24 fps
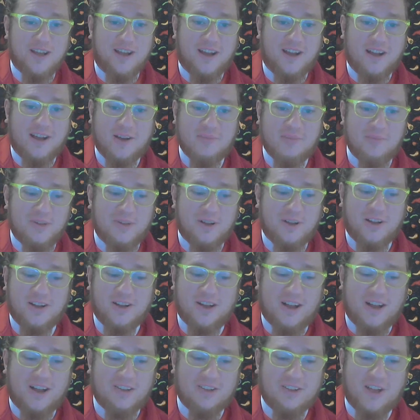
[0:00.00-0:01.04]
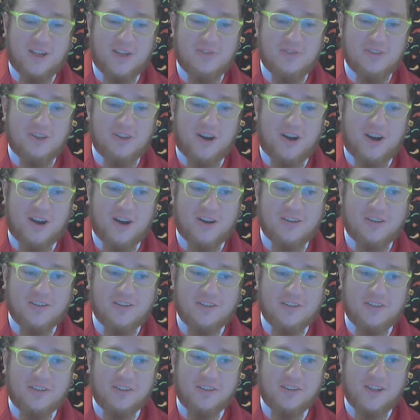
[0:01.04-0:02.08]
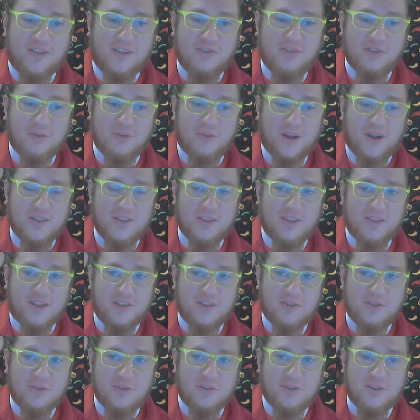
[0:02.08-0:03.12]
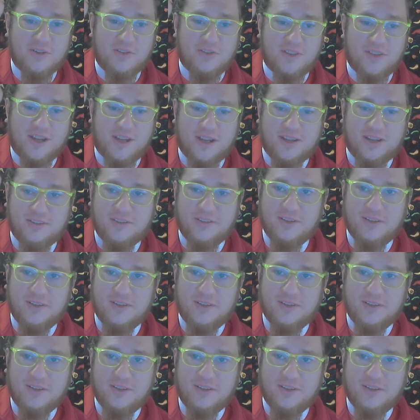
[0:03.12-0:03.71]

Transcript: Um, uh, loving the art, loving the way that they do their thing.